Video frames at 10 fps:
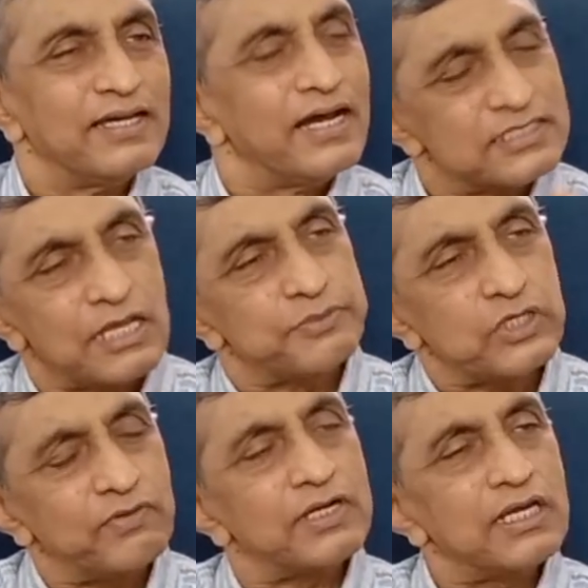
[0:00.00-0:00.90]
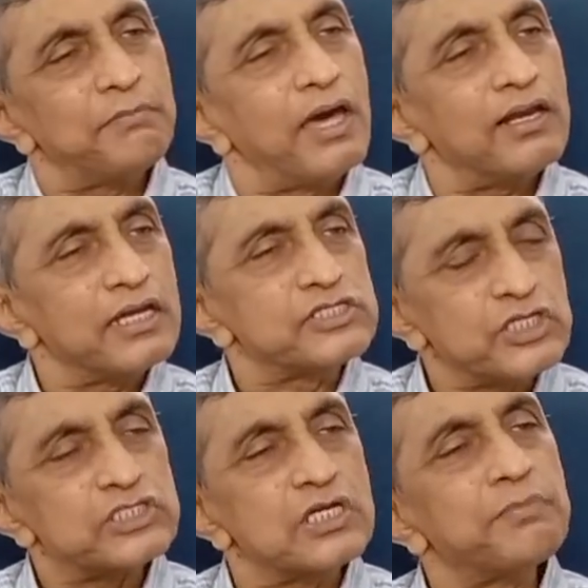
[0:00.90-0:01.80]
And subsequently, a man like
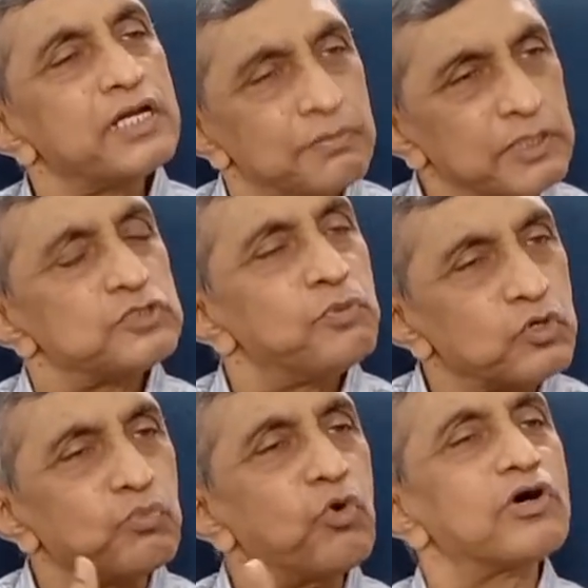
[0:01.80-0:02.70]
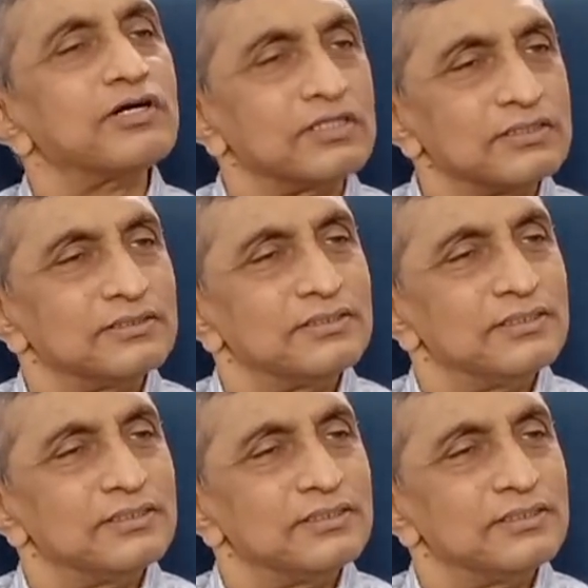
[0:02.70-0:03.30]
Seshan made it much more vocal